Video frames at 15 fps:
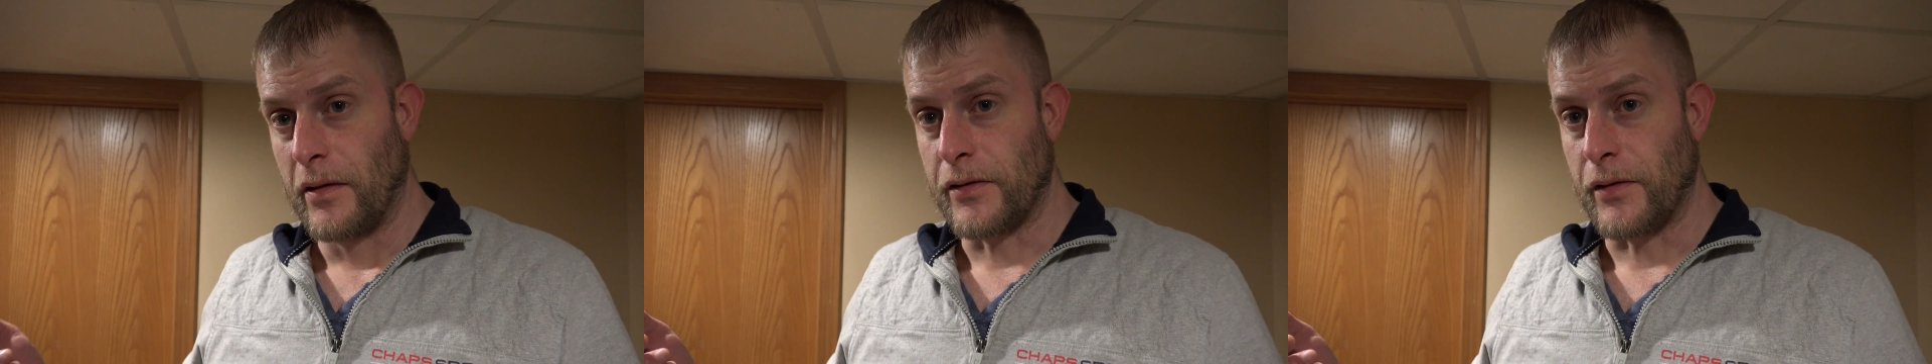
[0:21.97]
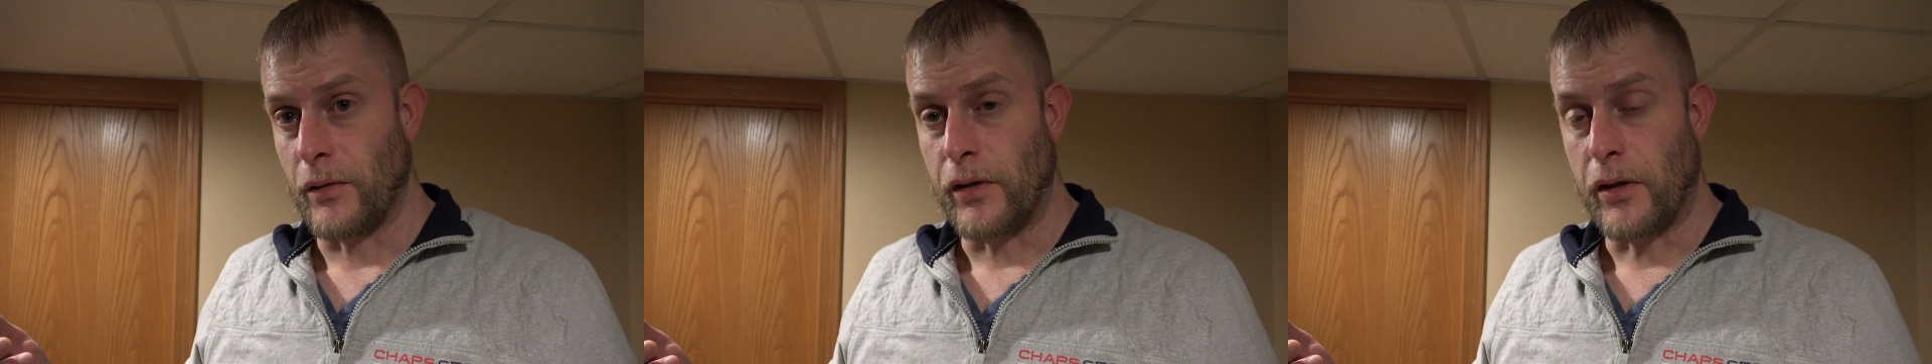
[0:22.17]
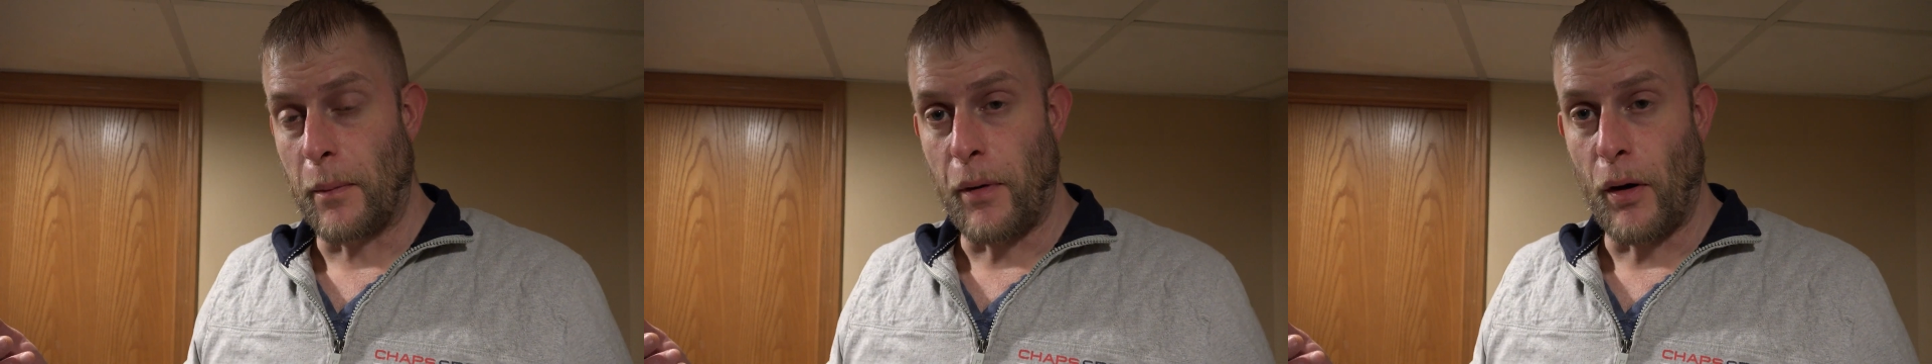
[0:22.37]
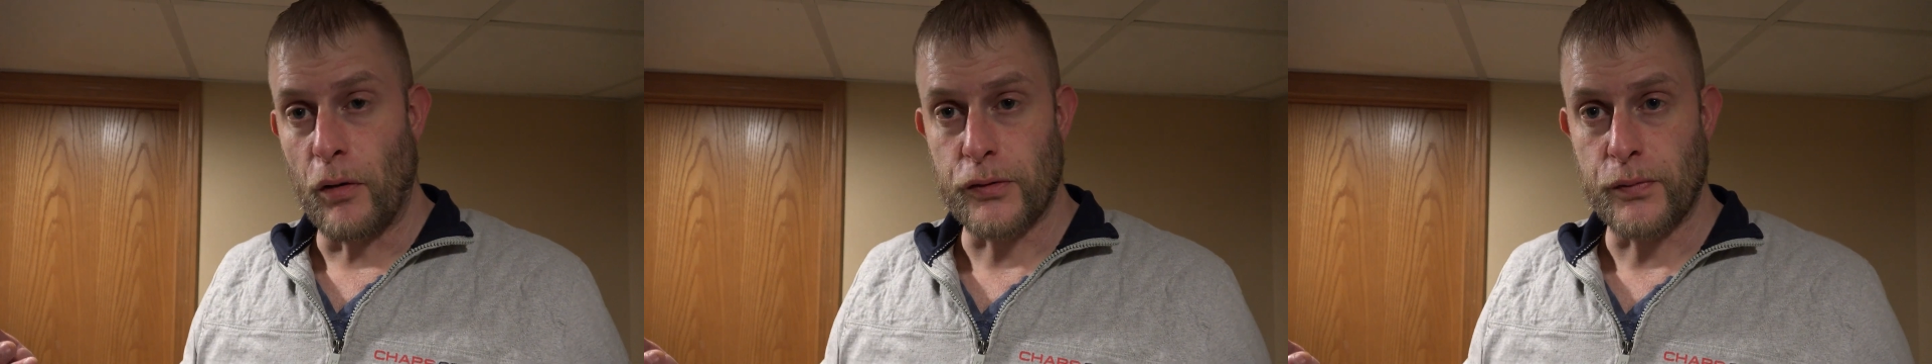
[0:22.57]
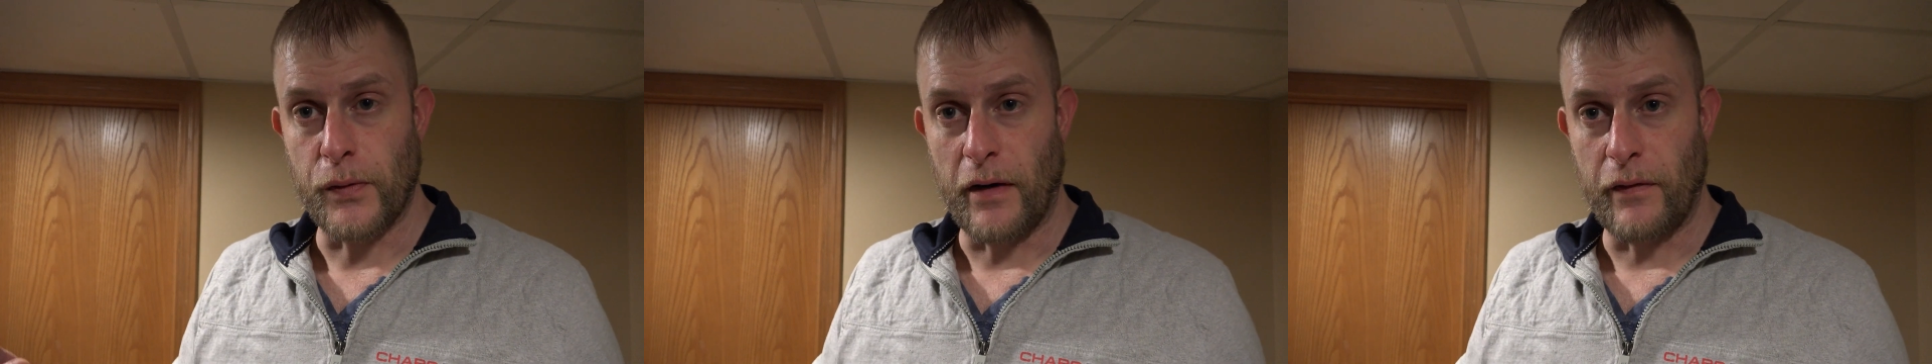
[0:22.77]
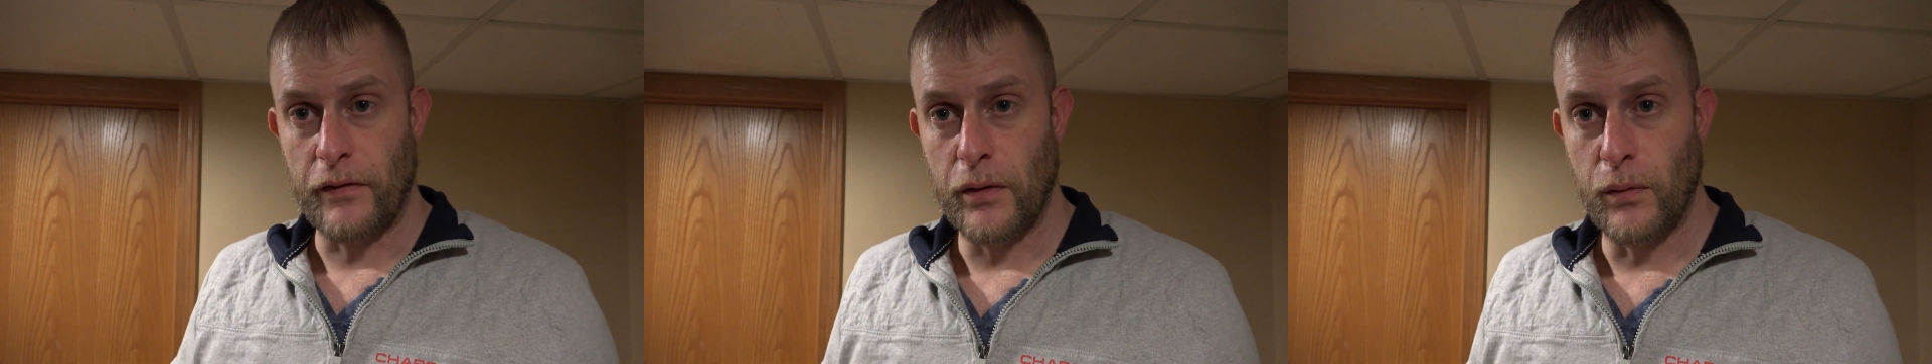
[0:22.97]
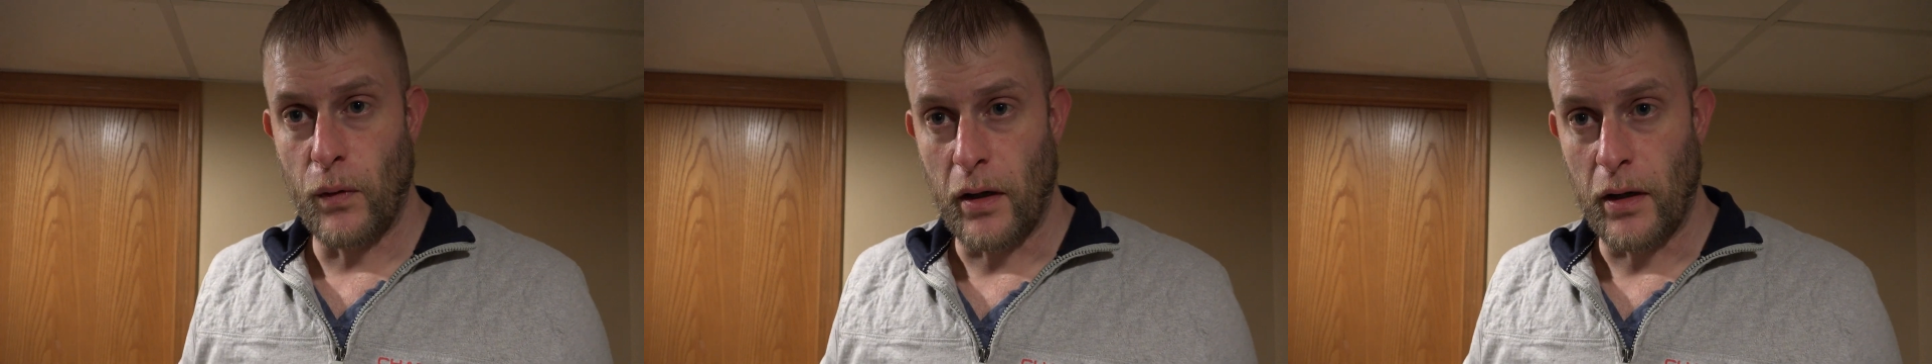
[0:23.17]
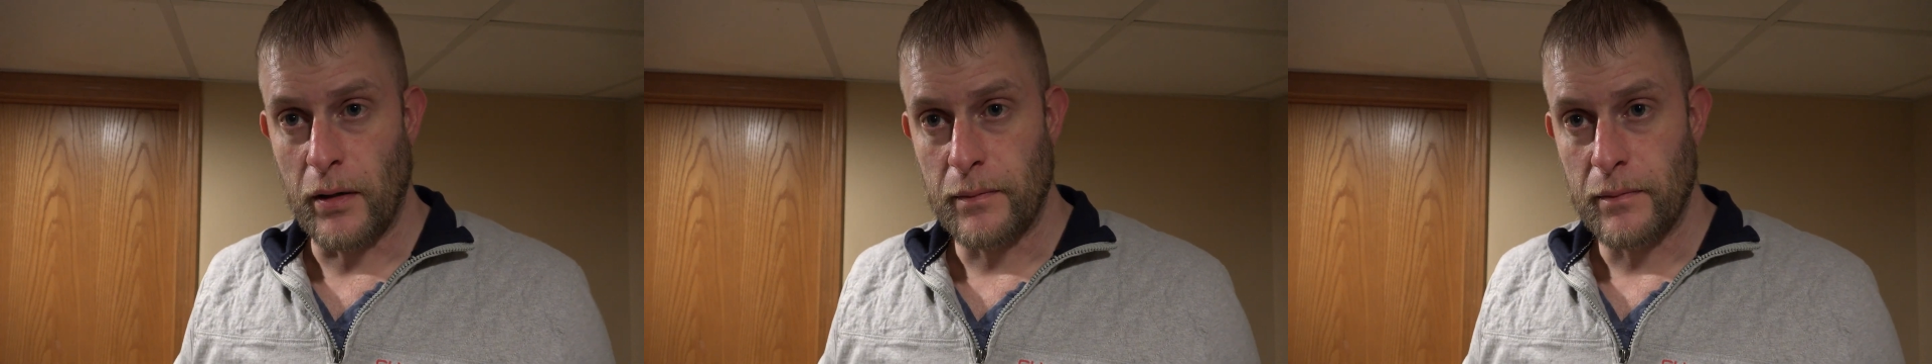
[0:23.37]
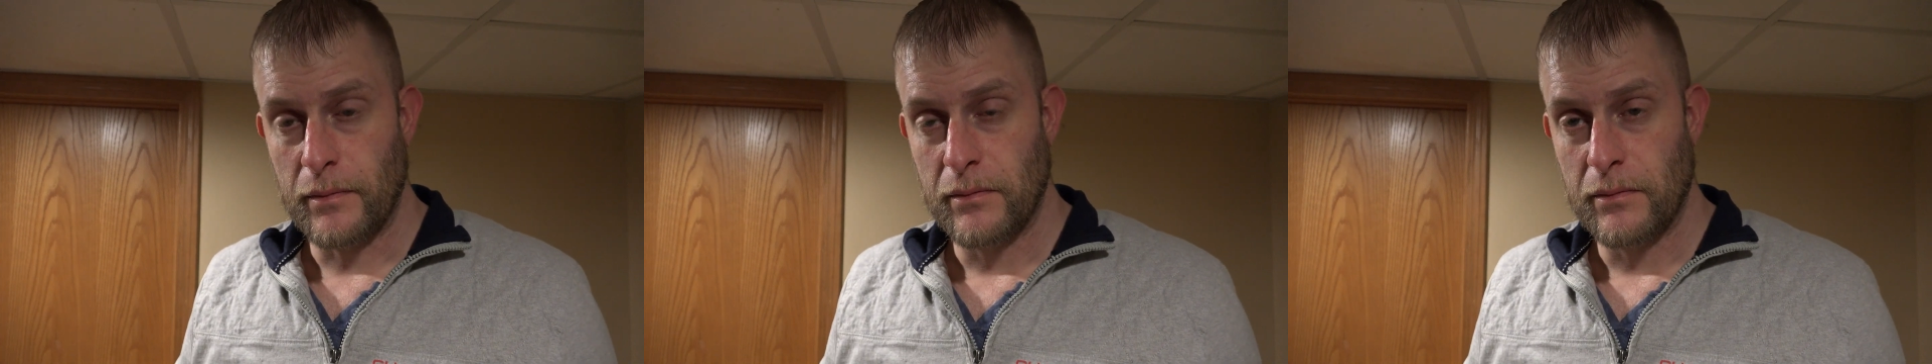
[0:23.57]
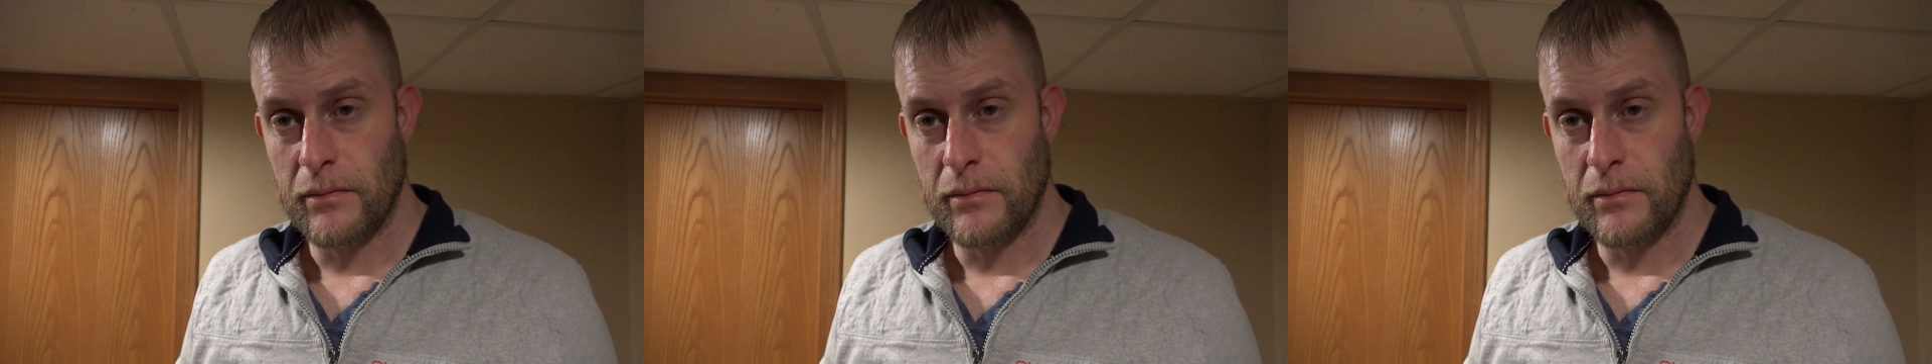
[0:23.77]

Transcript: So you can post whatever you want,